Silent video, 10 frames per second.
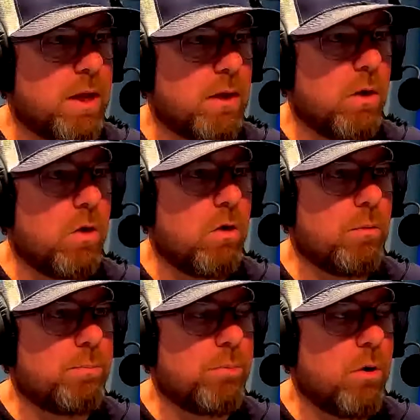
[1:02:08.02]
And
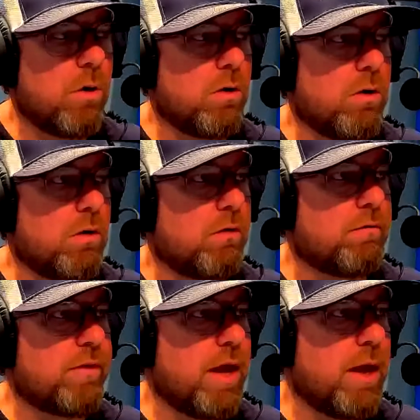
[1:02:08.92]
all part
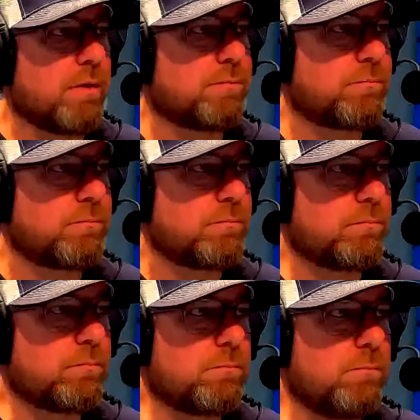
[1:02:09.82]
of that.
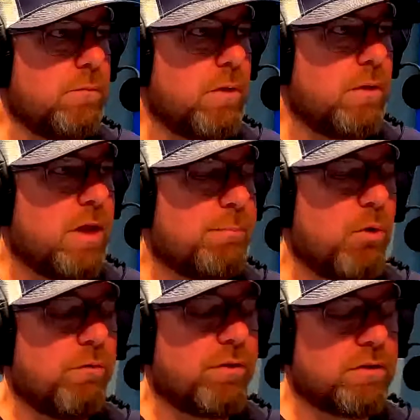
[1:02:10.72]
Like
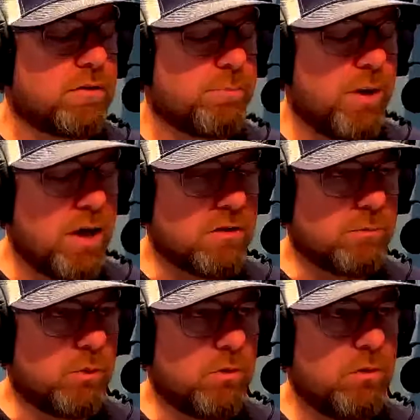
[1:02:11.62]
perfect is
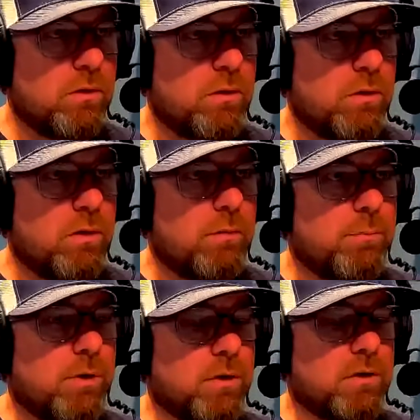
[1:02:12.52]
impossible,
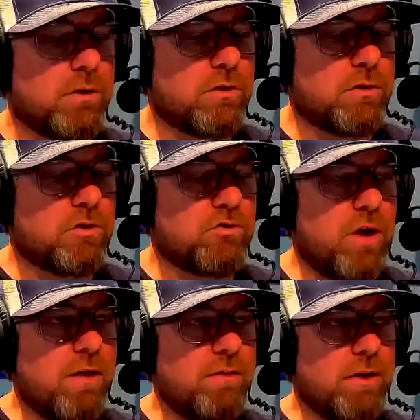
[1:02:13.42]
but the
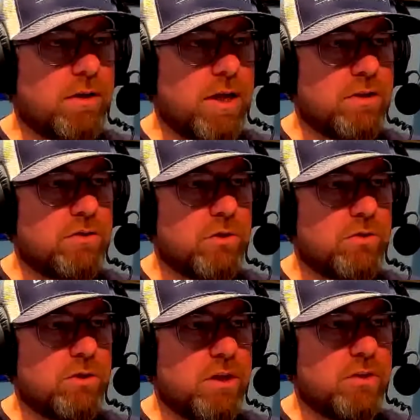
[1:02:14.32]
striving and that
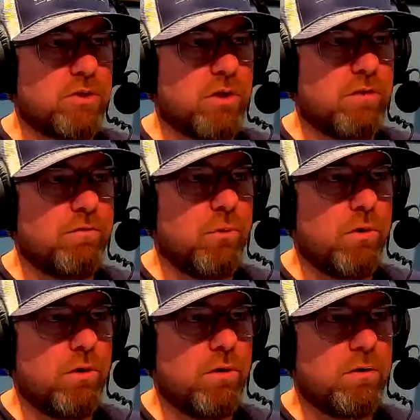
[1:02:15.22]
search and that journey
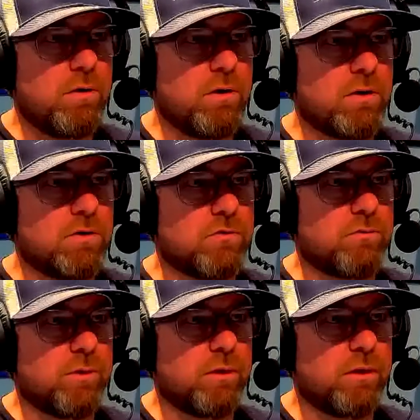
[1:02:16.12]
for it is
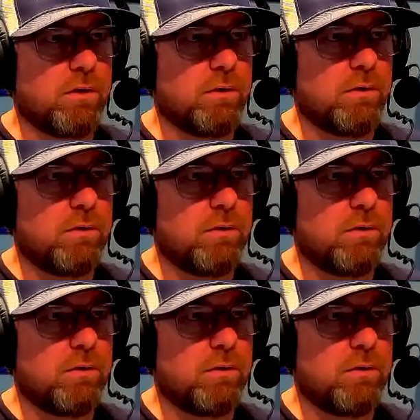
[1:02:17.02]
really